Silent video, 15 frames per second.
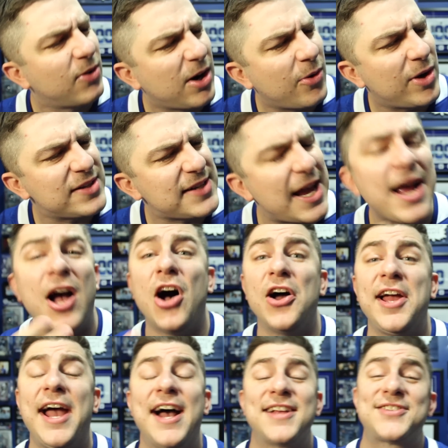Where was I? Oh
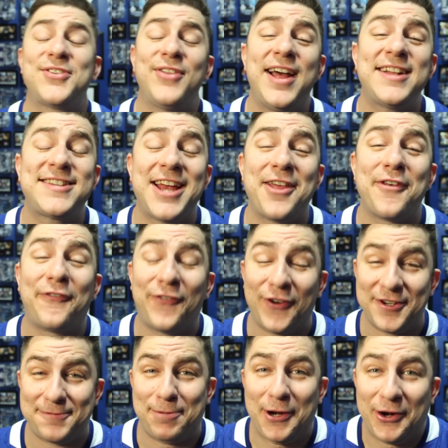yeah, so that's how the
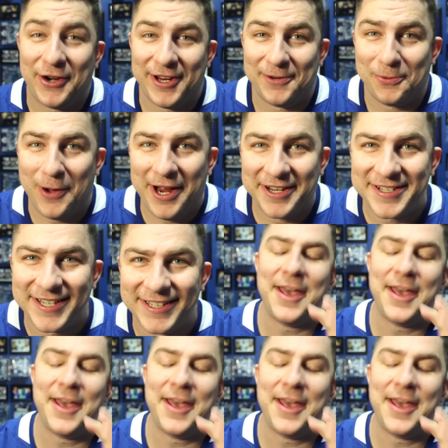first period went.